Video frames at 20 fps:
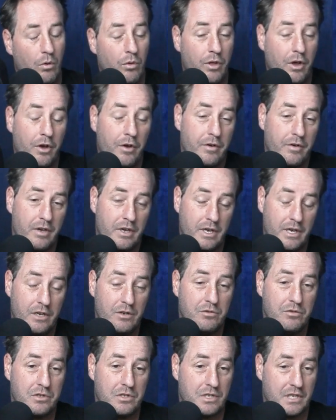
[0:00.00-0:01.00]
Although,
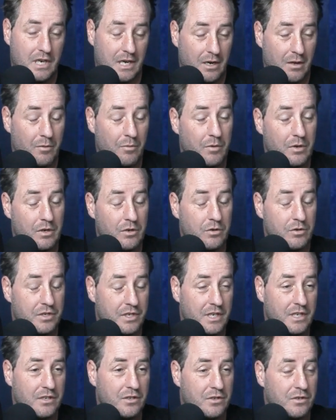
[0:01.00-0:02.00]
interestingly, when New
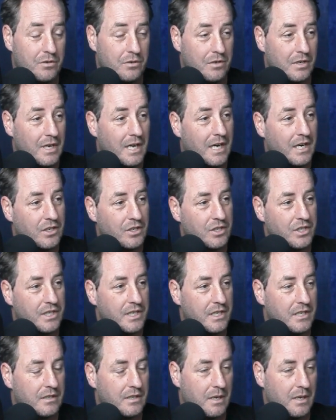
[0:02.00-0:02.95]
Zealand toured last year,